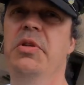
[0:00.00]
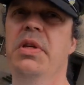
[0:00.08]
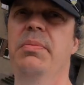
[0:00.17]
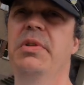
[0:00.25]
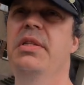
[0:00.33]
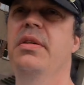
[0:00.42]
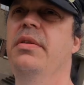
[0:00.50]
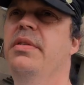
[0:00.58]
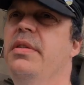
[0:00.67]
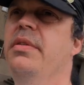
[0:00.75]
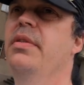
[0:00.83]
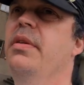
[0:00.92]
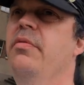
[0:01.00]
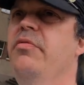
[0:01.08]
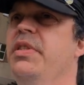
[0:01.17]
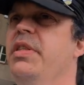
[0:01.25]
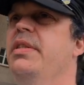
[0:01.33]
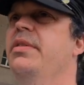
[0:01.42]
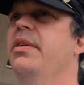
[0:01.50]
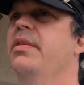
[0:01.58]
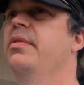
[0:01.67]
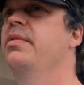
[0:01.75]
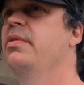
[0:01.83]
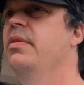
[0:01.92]
museum discusses
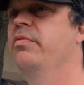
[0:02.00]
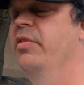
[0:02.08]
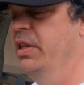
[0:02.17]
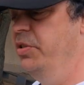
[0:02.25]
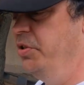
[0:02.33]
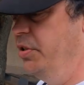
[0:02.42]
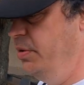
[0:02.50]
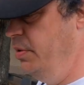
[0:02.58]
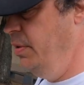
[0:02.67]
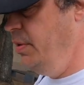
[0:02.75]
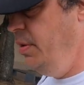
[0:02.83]
resistance, religion.